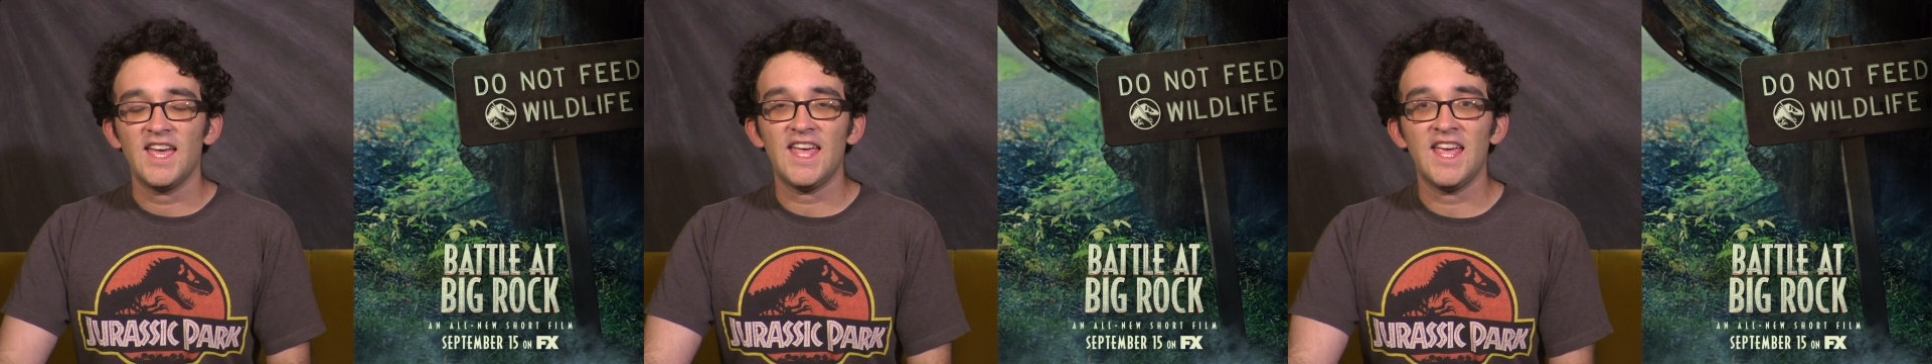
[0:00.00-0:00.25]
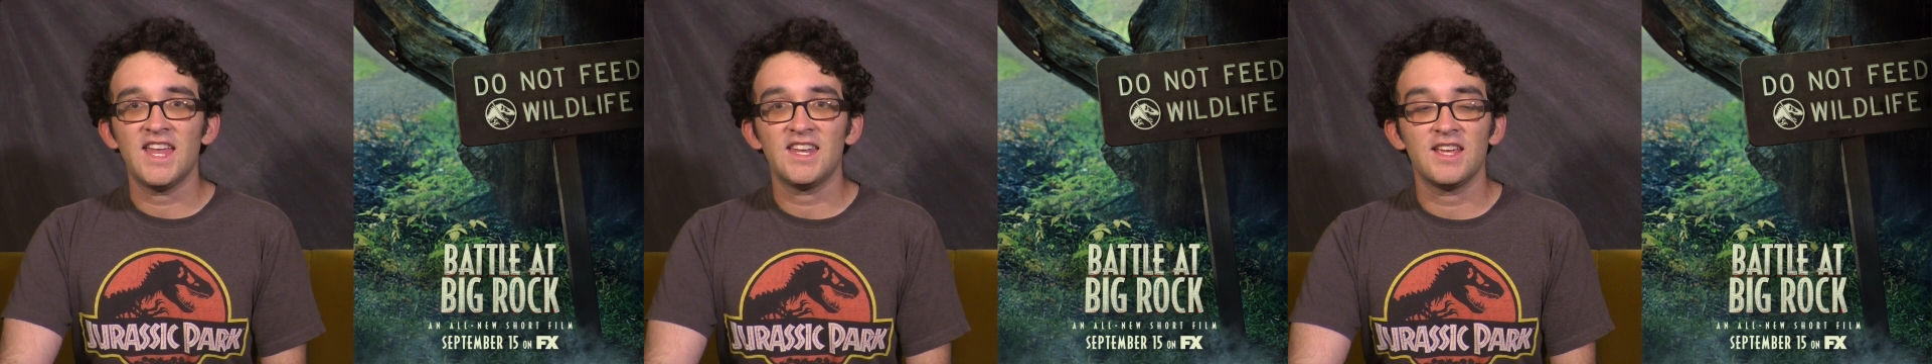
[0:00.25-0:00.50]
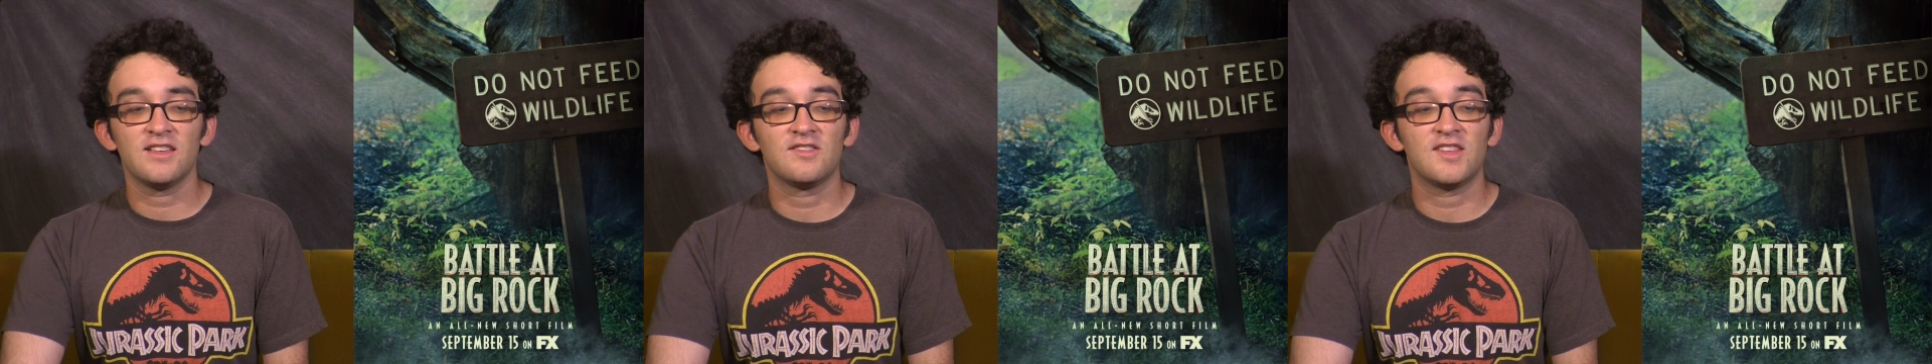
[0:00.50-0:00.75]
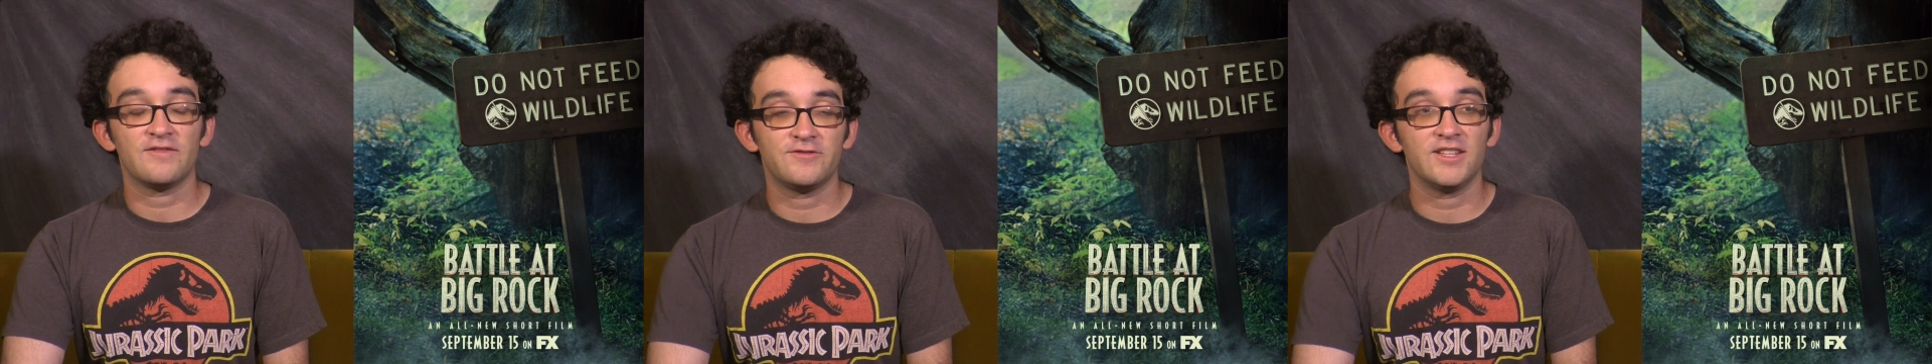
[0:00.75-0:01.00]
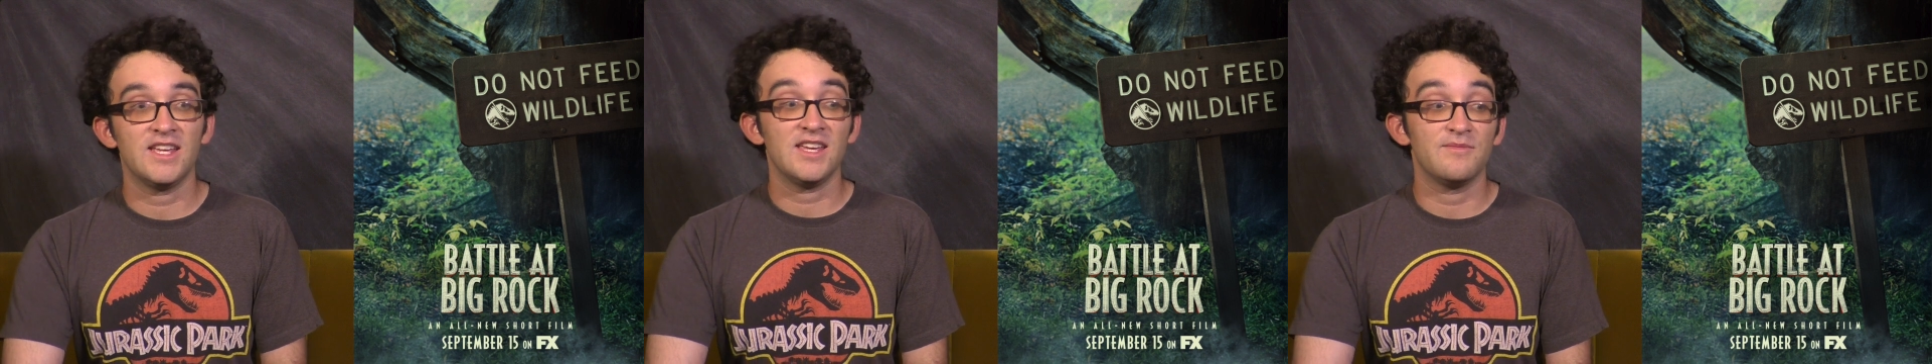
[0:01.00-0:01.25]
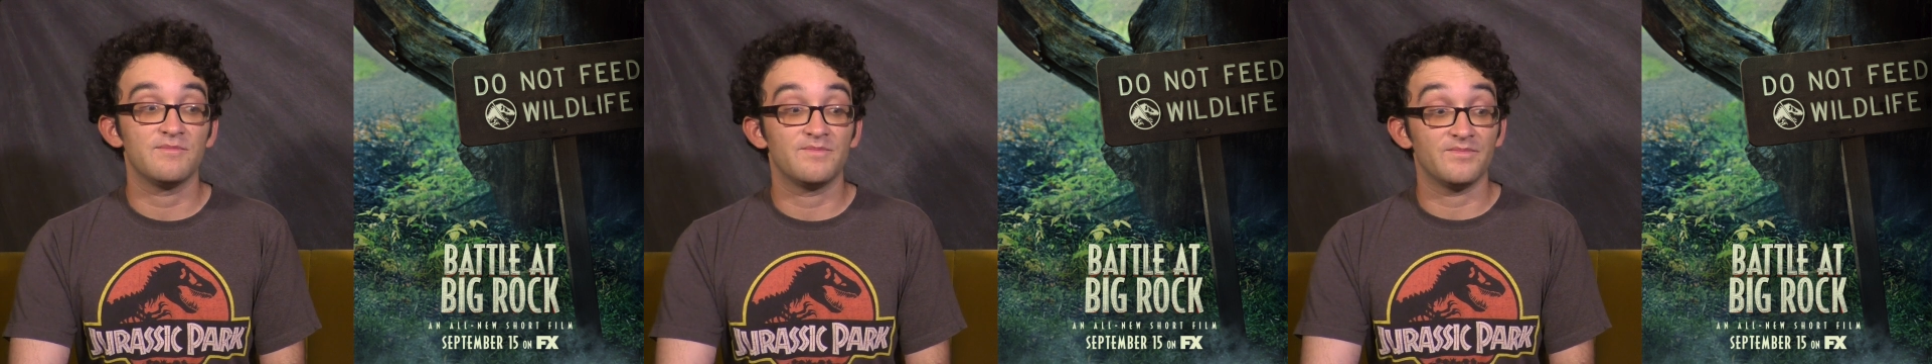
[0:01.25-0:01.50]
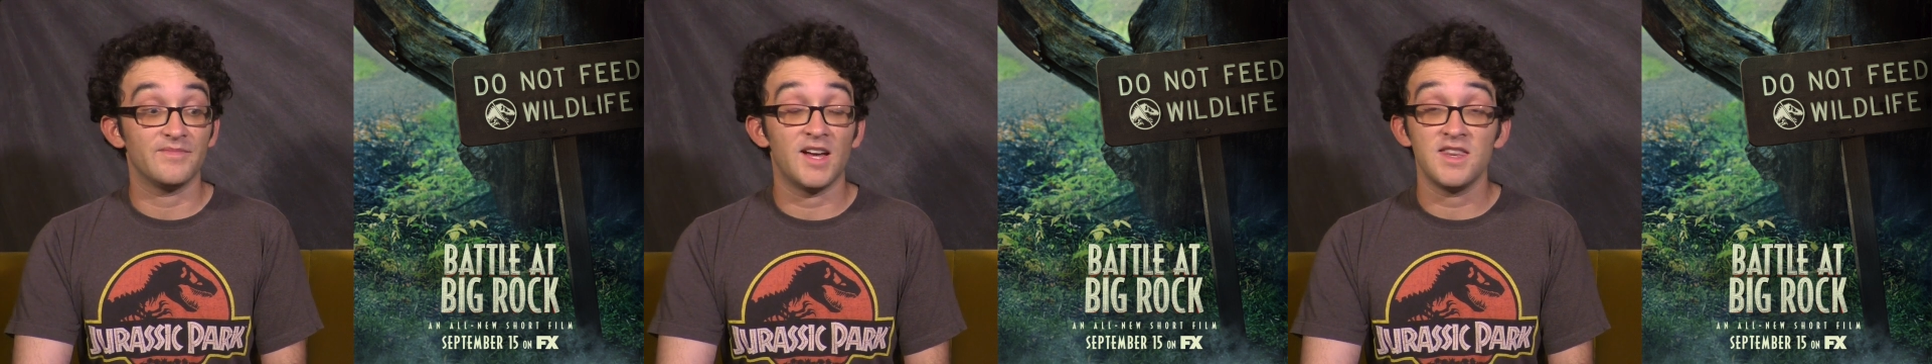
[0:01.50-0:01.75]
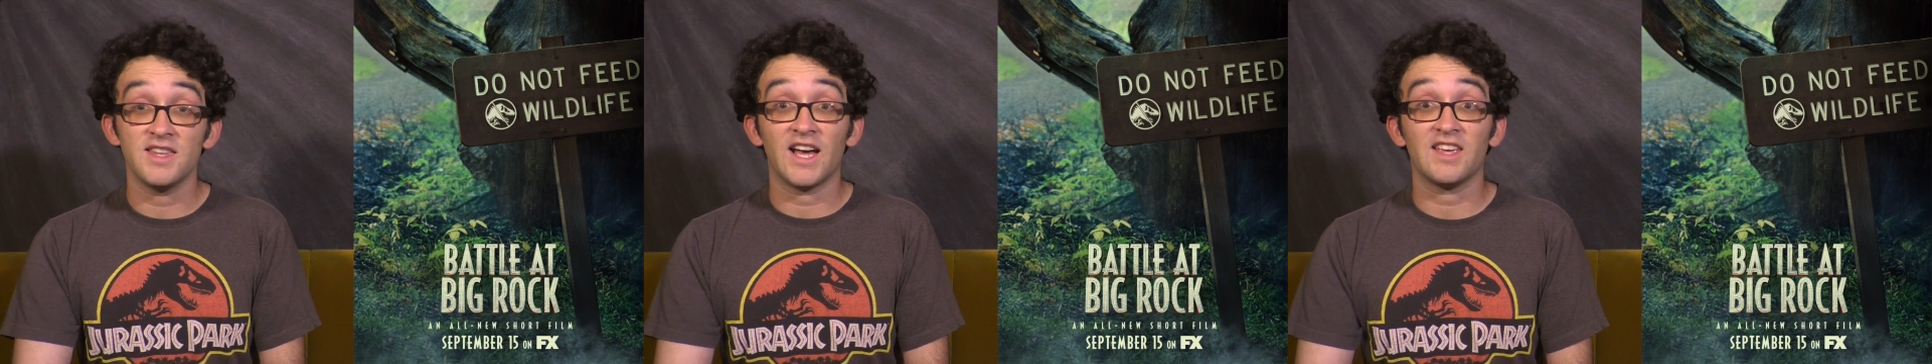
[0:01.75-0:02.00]
it is definitely a
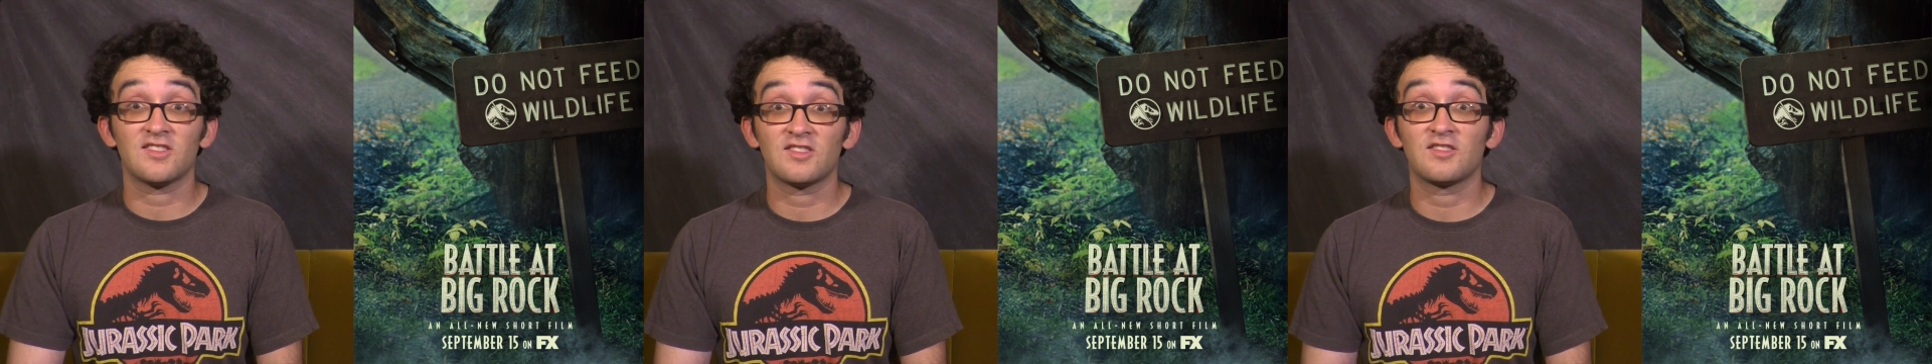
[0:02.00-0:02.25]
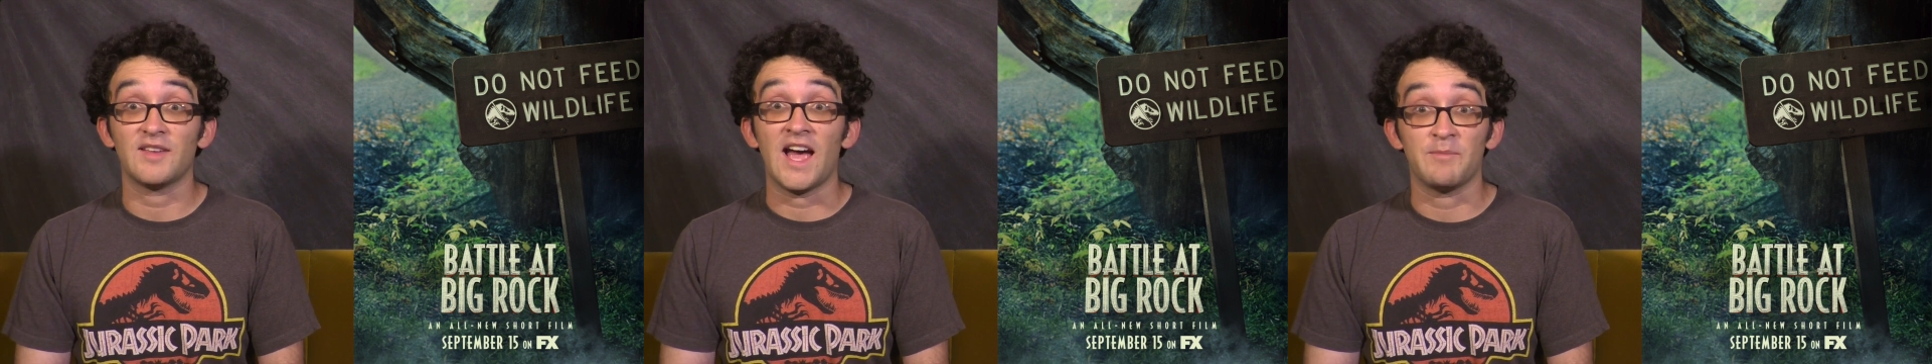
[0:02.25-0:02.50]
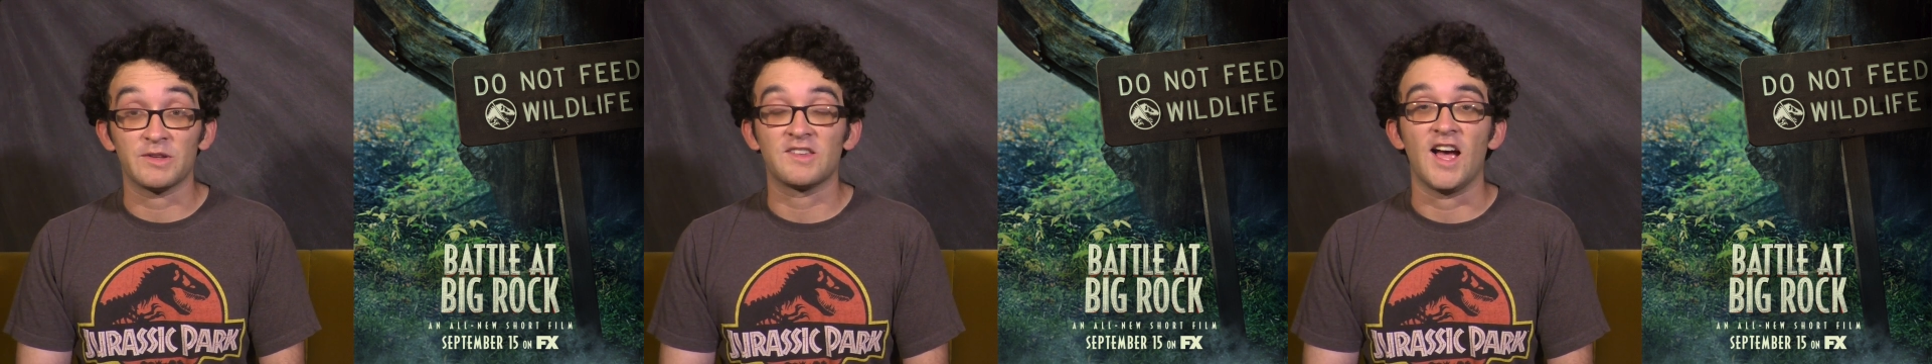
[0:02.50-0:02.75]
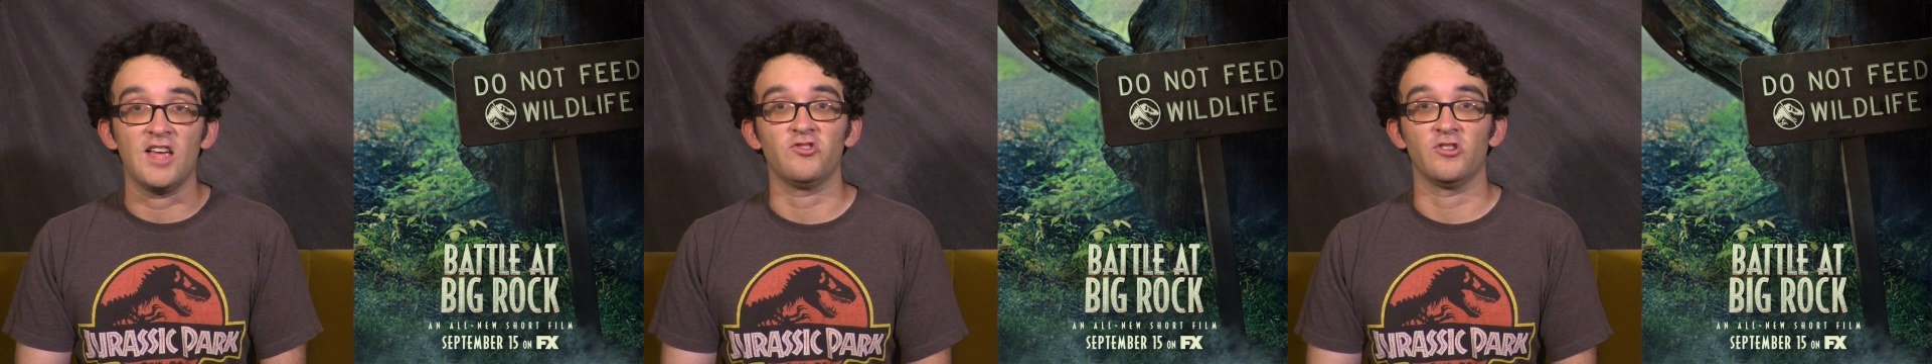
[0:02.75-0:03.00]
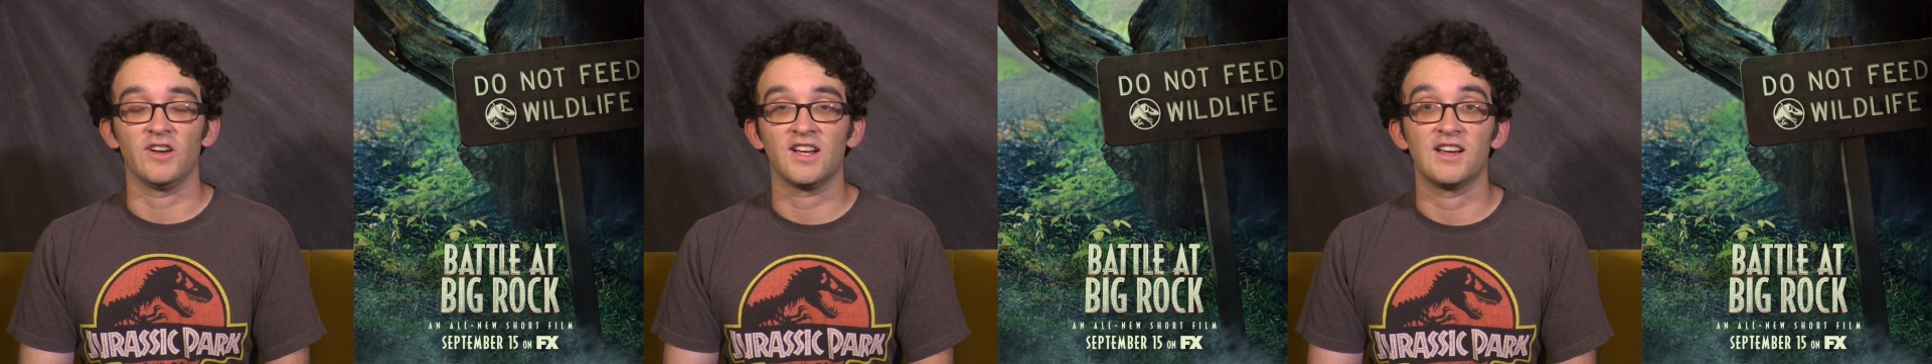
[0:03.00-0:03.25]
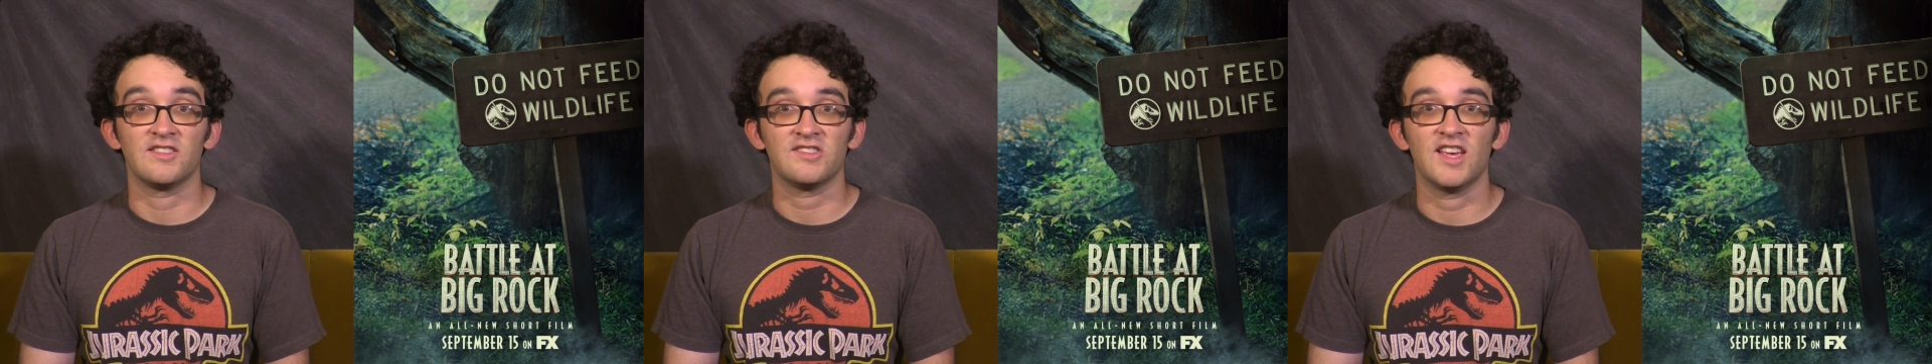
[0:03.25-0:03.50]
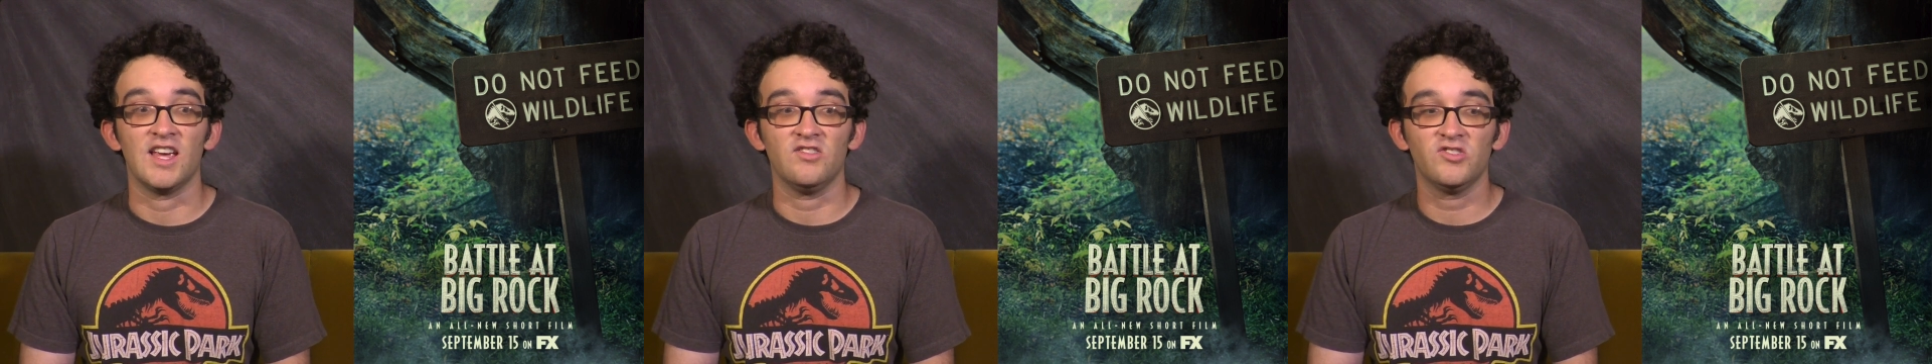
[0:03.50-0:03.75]
nice appetizer, I gotta say.